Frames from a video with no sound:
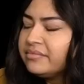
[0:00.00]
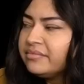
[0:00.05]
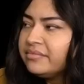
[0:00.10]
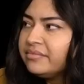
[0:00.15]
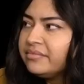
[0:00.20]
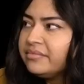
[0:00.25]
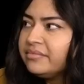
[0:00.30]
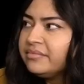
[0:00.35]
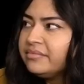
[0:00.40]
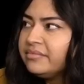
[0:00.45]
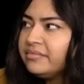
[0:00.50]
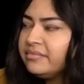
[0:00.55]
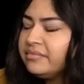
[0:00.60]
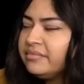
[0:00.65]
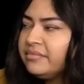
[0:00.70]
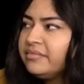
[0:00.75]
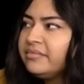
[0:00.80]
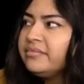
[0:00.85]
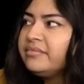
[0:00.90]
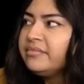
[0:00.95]

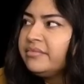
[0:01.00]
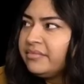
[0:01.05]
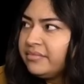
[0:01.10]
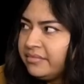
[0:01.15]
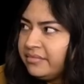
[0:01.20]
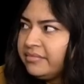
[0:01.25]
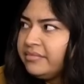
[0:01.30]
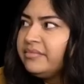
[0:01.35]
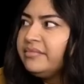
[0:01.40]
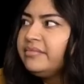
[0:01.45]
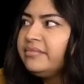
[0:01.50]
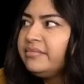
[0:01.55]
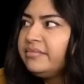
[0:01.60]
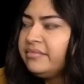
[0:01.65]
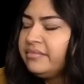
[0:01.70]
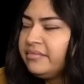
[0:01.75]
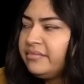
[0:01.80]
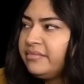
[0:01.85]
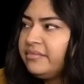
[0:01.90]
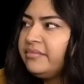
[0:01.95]

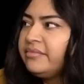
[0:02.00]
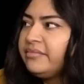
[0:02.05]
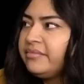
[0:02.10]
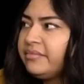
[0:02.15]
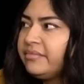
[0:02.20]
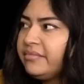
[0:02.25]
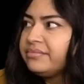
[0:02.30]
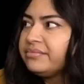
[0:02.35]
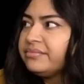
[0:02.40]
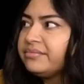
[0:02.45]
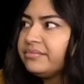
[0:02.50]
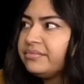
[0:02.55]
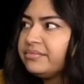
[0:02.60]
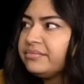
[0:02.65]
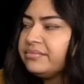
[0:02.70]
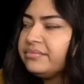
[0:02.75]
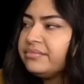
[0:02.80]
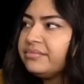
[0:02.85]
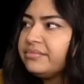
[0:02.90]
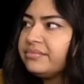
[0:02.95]

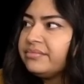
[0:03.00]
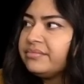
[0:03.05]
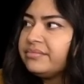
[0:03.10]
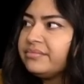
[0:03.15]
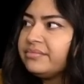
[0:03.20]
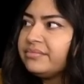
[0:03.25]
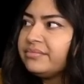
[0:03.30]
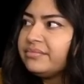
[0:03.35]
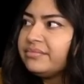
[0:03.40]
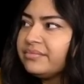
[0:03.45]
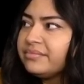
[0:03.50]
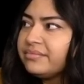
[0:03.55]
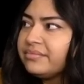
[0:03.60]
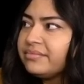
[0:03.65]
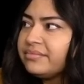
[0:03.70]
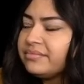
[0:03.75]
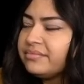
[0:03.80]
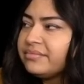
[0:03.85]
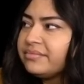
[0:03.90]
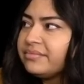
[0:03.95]

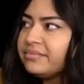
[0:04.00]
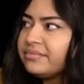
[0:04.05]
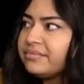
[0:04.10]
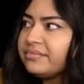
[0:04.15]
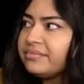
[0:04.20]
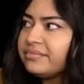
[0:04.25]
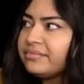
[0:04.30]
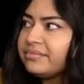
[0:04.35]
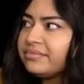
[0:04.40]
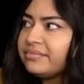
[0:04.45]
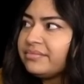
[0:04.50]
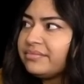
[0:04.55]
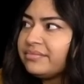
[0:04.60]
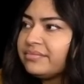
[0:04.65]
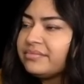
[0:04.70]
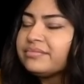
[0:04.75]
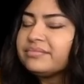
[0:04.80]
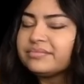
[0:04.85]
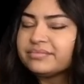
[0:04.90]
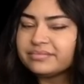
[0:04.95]

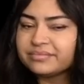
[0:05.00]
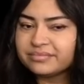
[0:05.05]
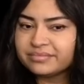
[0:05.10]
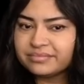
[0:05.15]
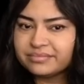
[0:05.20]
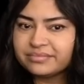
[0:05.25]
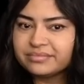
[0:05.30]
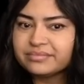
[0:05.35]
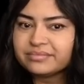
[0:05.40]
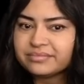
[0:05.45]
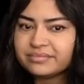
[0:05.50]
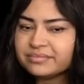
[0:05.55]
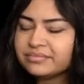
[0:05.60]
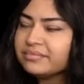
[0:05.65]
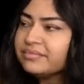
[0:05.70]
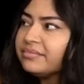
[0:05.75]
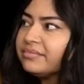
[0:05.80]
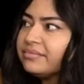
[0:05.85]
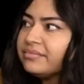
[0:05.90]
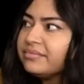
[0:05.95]

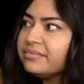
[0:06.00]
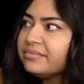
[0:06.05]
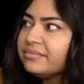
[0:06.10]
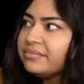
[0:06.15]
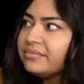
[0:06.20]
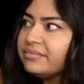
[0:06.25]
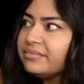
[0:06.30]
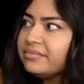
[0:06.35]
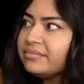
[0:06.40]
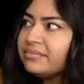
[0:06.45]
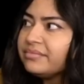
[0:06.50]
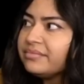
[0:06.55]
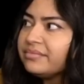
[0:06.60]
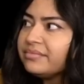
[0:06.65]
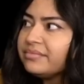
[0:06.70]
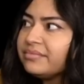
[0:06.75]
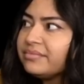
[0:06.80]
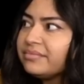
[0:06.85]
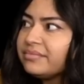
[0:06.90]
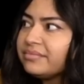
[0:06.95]

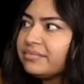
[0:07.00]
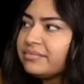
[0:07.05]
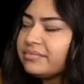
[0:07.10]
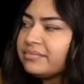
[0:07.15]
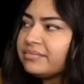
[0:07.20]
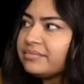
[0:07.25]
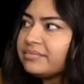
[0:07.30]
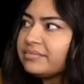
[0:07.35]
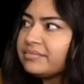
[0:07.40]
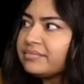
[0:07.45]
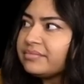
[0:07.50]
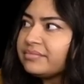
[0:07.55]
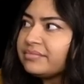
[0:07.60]
The person shown says nothing.